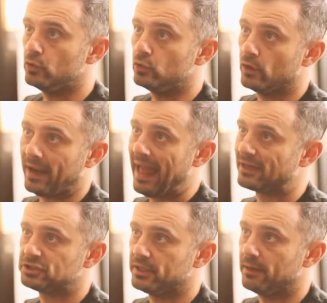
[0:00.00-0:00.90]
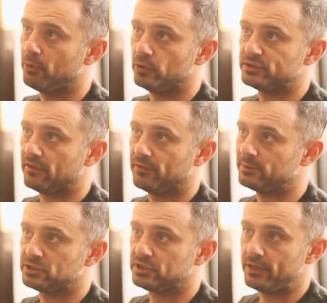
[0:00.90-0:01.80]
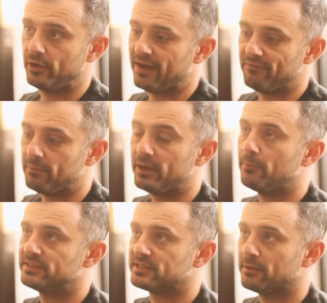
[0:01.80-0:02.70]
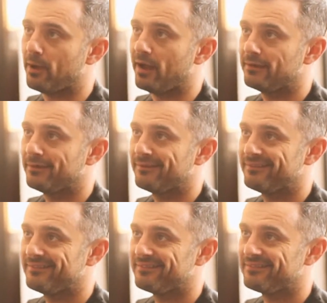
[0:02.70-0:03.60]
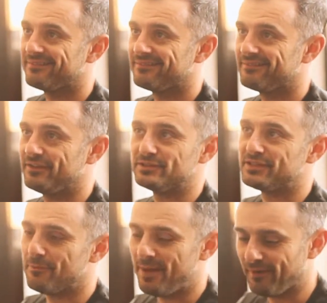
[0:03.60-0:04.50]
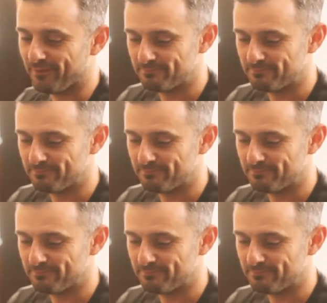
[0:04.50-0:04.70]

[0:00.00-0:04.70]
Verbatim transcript: you took action and put yourself in a position that you're going to have a bigger piece of the pie. Feels even better.